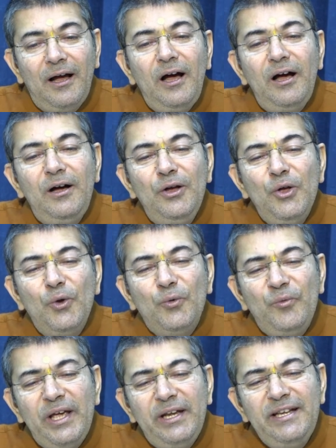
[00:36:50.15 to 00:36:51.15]
a
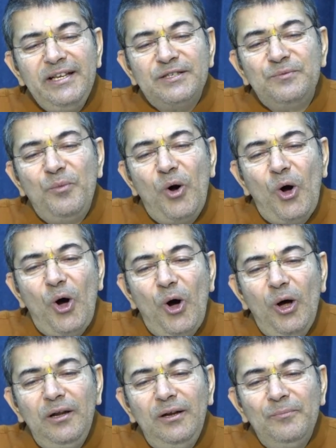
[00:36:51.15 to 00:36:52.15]
very
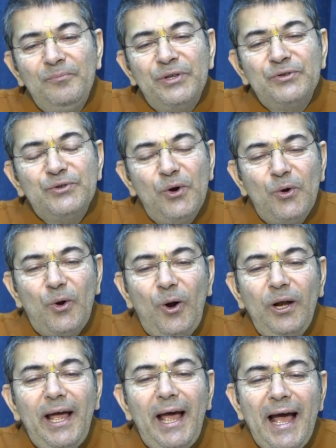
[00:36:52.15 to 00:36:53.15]
small so
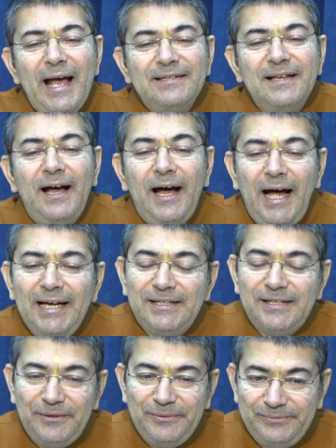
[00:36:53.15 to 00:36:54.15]
called as
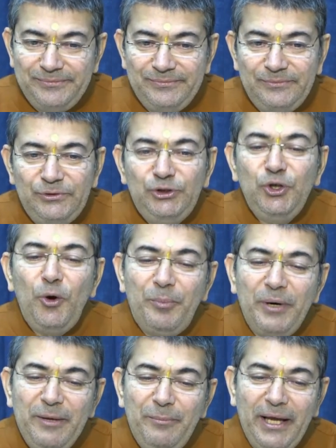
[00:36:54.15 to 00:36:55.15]
hut,
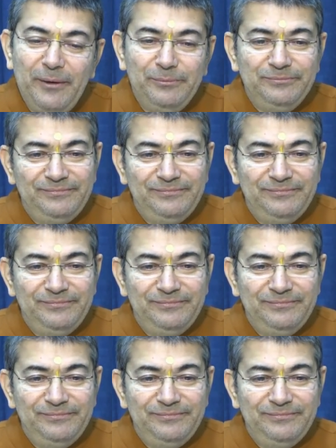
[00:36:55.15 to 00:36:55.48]
jhopdi mein,